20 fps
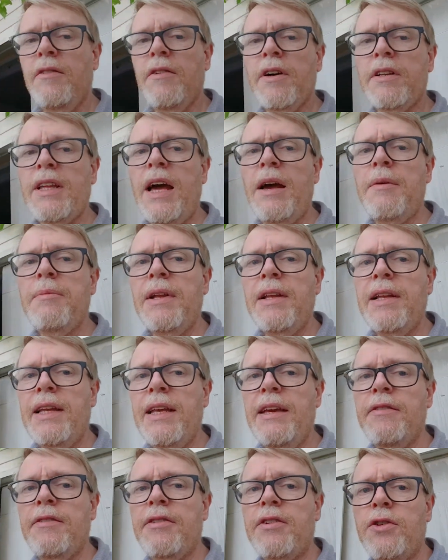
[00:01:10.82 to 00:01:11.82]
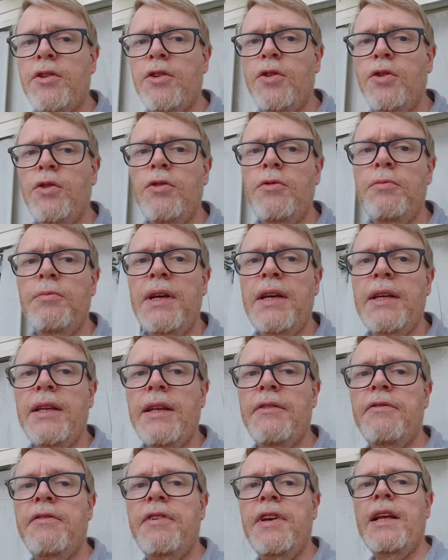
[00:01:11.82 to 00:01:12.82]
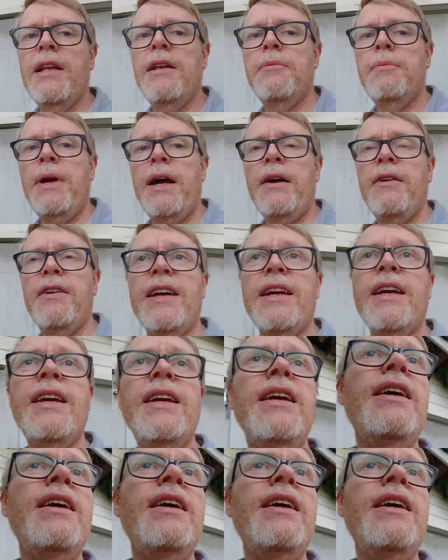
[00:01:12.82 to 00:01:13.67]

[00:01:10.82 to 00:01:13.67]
what I believe could be the wheel bearing